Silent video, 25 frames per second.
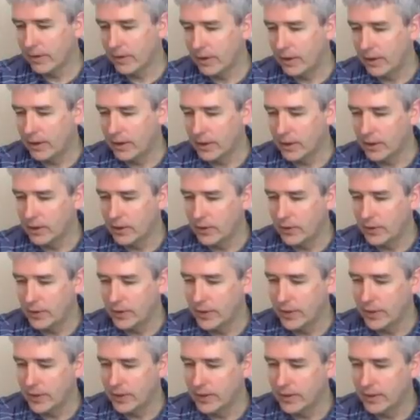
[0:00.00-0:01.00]
are
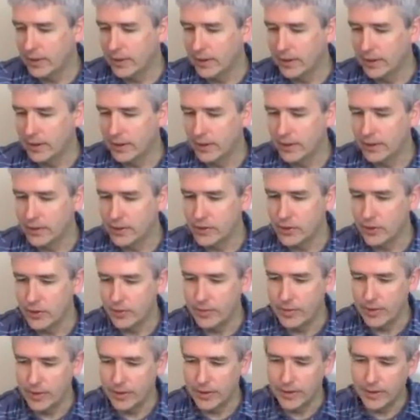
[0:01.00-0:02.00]
included in, are assumed
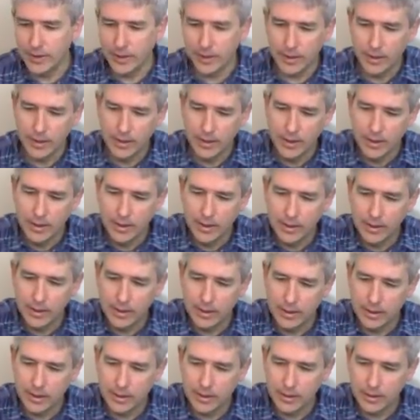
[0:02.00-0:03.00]
in the
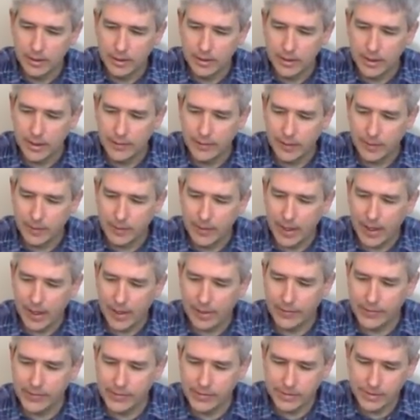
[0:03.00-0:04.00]
Loving
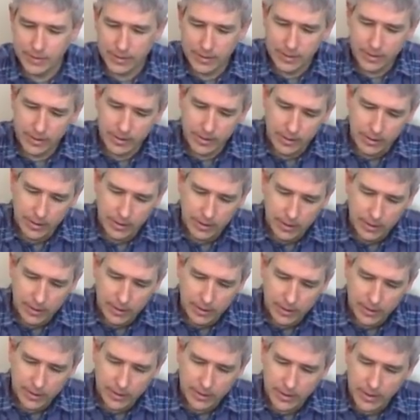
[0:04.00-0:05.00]
Paths
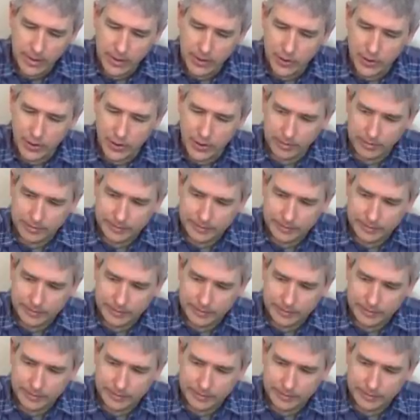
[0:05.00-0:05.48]
teaching.